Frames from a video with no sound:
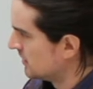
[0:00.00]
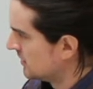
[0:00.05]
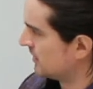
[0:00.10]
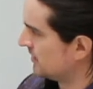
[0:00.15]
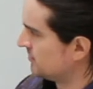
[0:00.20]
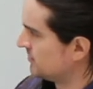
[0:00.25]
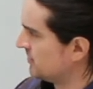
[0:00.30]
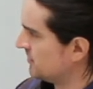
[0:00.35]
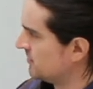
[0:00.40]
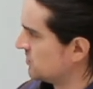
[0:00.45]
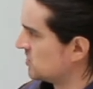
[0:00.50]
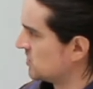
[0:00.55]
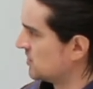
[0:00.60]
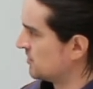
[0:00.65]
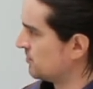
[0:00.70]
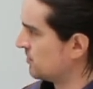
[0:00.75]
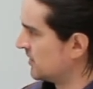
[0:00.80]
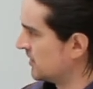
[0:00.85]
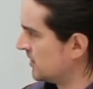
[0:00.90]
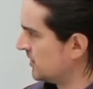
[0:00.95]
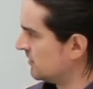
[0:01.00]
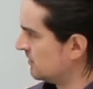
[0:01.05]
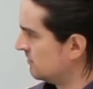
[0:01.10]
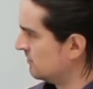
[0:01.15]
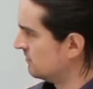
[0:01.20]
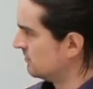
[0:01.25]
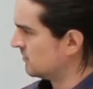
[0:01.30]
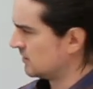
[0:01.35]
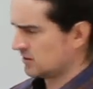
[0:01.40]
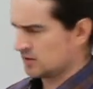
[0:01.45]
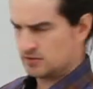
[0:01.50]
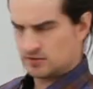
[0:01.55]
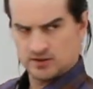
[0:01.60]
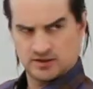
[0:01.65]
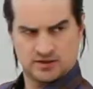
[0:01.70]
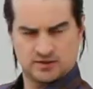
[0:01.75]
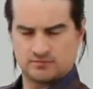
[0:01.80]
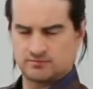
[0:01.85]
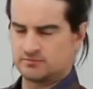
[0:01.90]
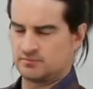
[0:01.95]
I believe it's in a plane, or
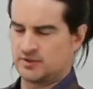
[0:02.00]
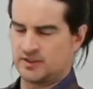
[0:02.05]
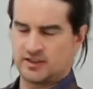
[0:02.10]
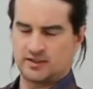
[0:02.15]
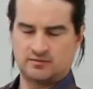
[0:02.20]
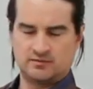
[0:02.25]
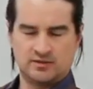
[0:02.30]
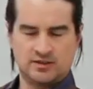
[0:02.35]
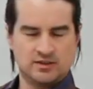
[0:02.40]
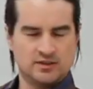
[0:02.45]
in a plane,